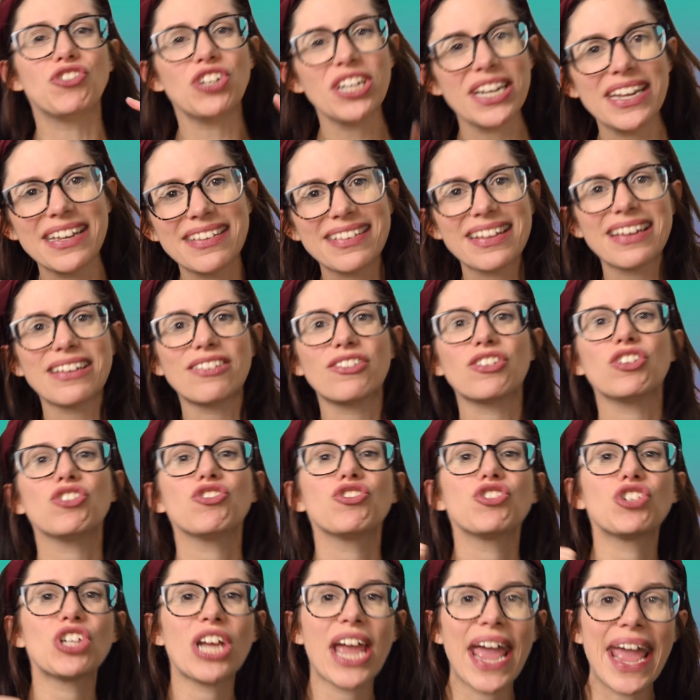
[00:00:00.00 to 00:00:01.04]
Jesus
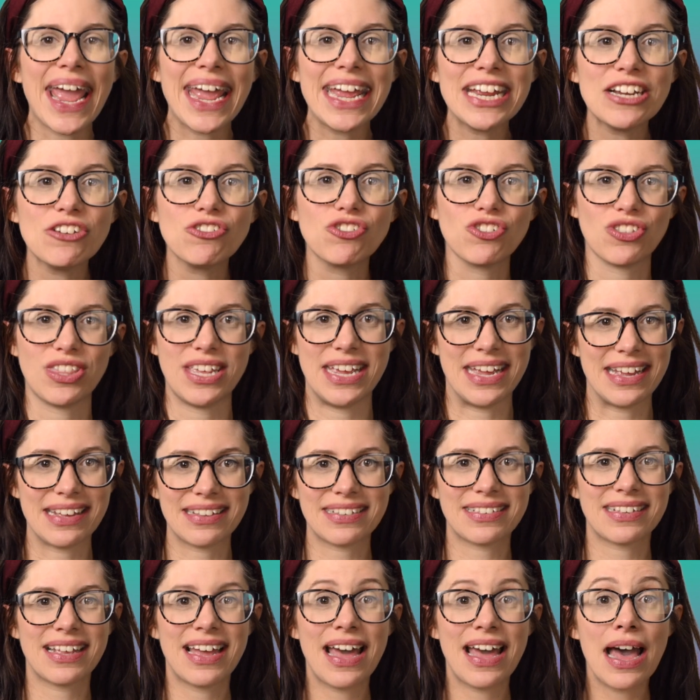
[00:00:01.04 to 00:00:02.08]
change things.
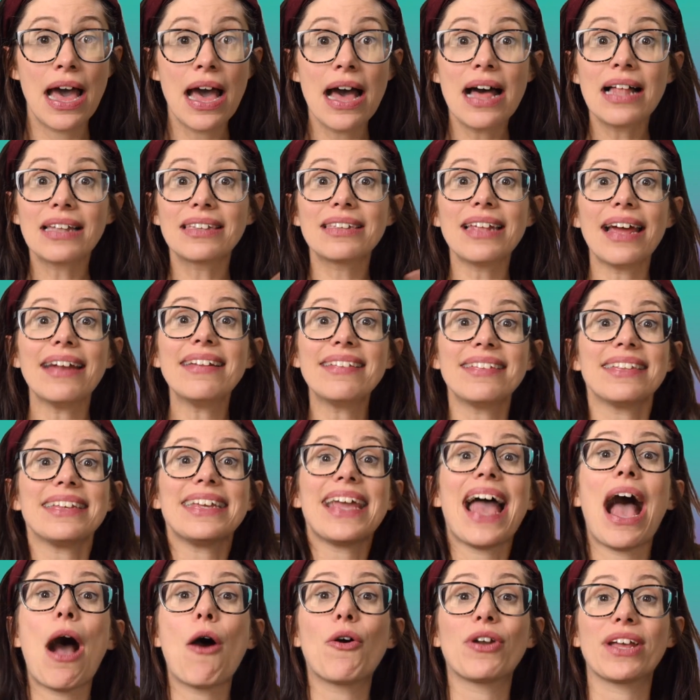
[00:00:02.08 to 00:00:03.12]
Let's see
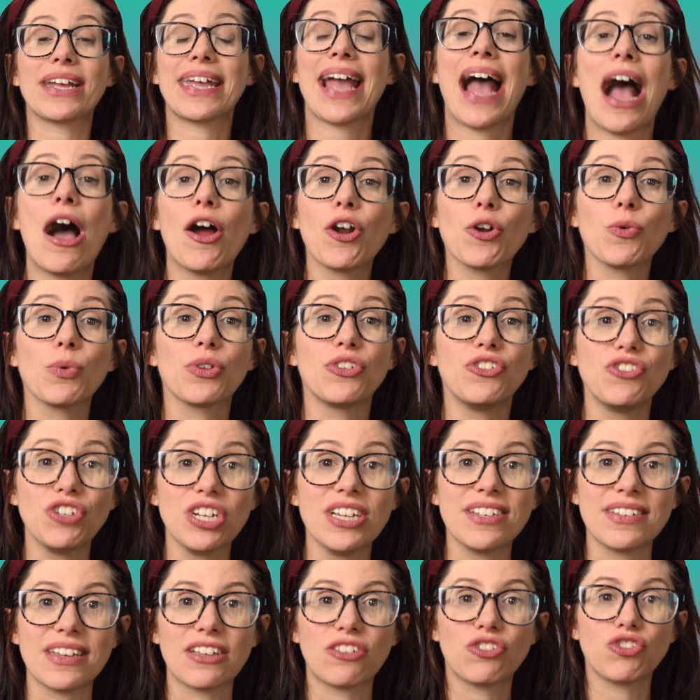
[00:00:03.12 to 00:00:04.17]
how an encounter with
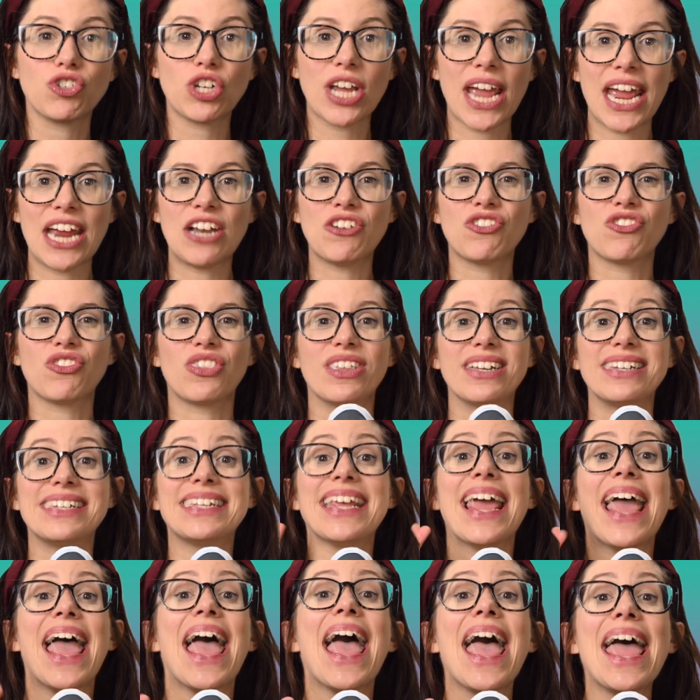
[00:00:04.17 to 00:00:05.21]
Jesus changed the
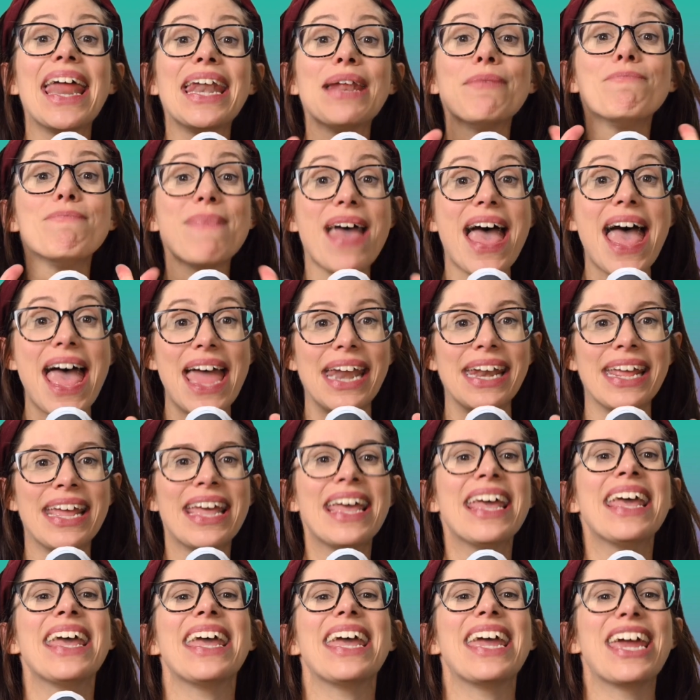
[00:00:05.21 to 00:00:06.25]
10 men
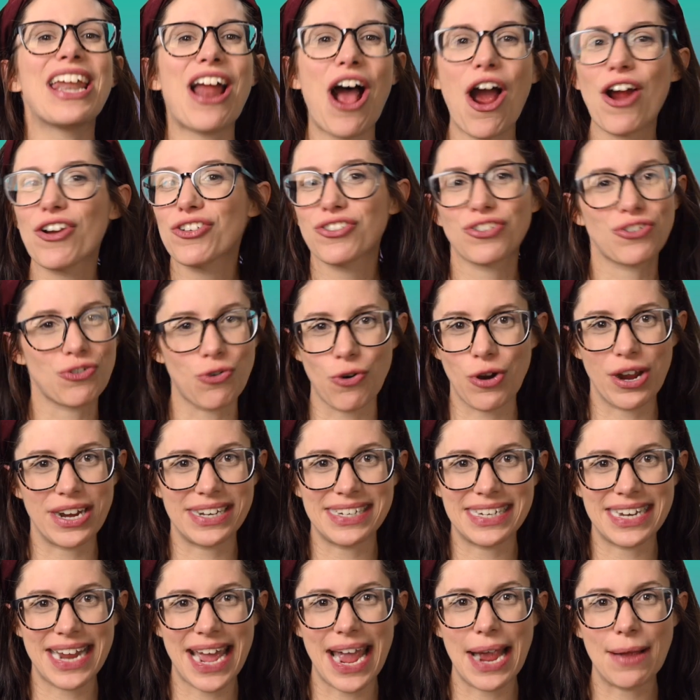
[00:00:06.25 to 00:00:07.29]
in our story
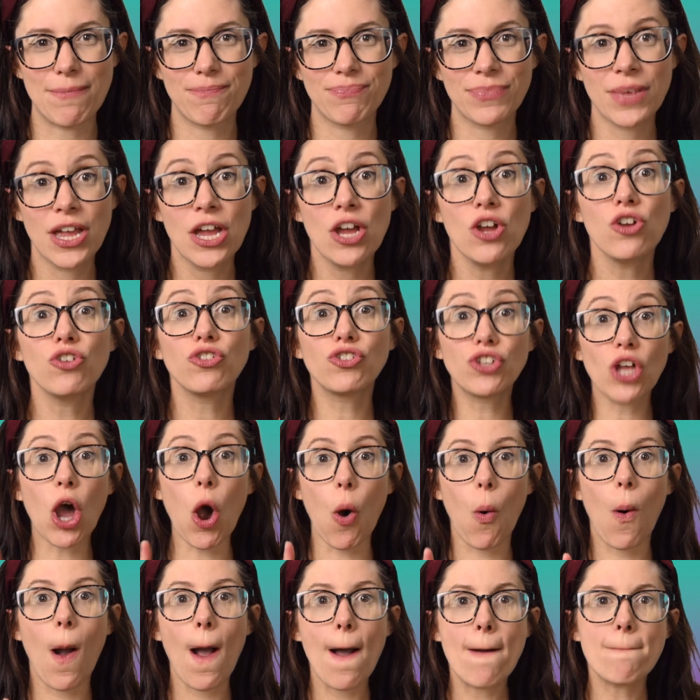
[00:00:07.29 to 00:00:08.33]
today. So,
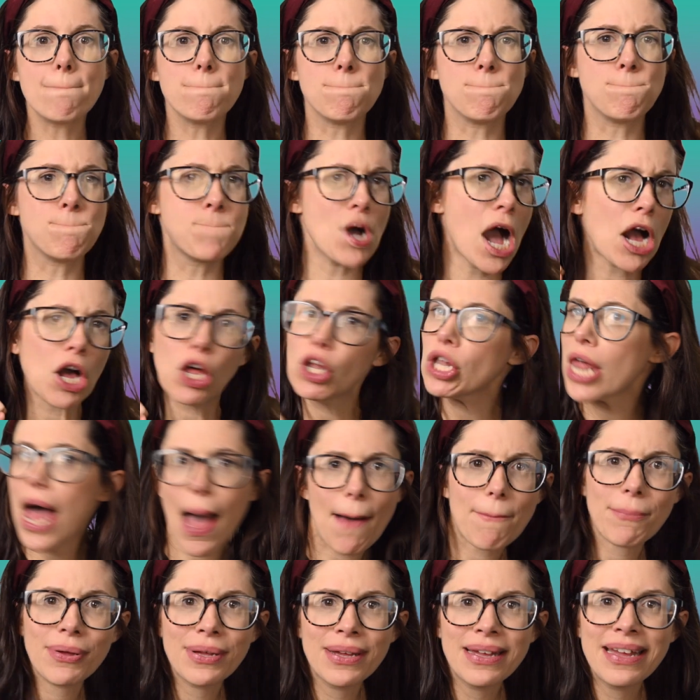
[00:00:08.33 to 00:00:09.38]
buckle up,
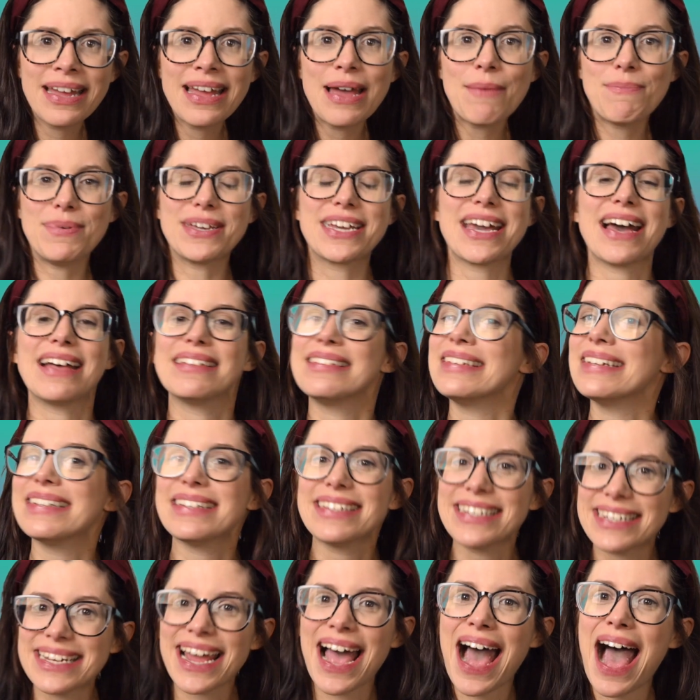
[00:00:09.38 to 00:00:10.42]
because
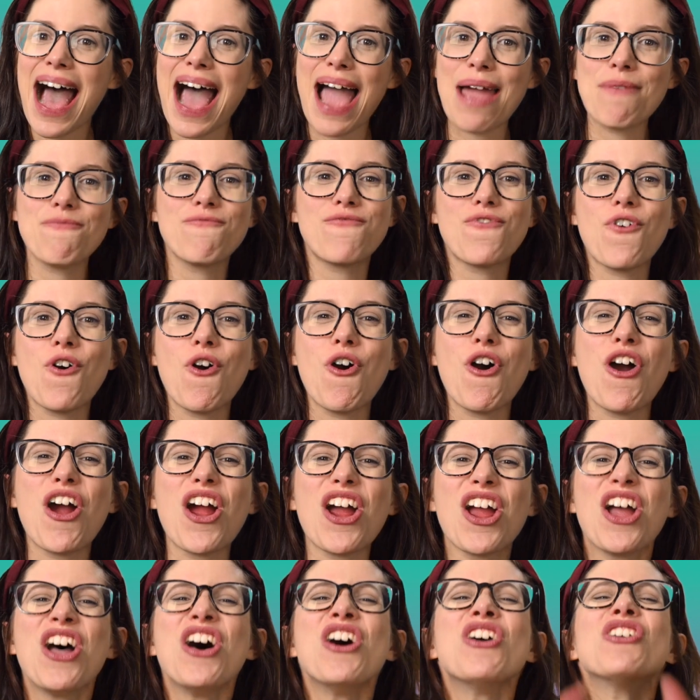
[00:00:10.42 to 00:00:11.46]
it's time
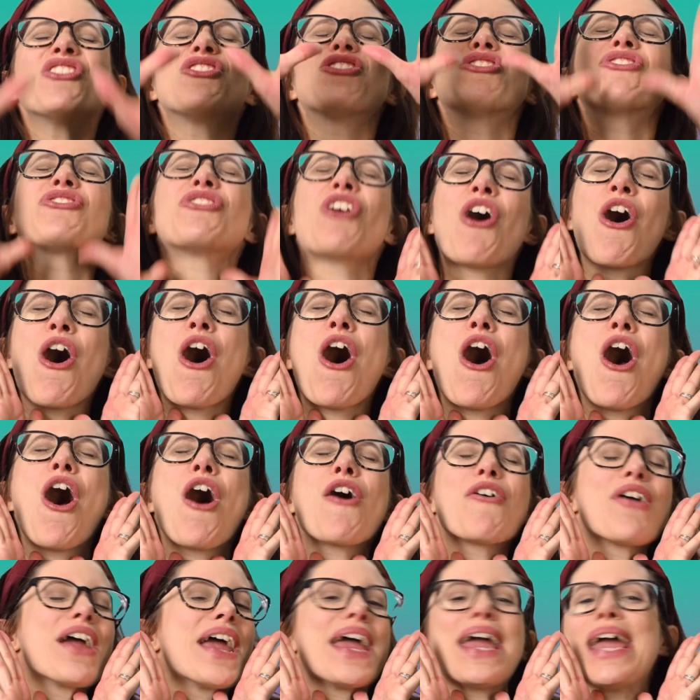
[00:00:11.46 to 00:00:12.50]
for
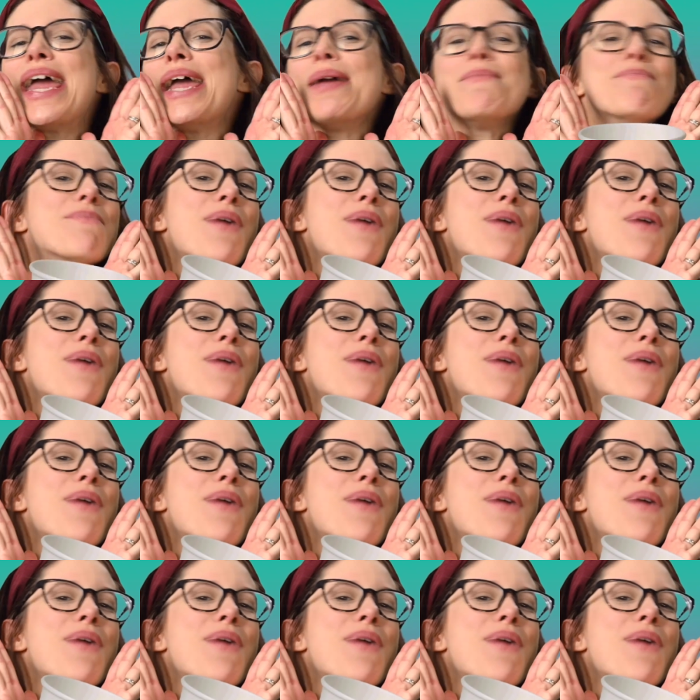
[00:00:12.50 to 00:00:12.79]
Story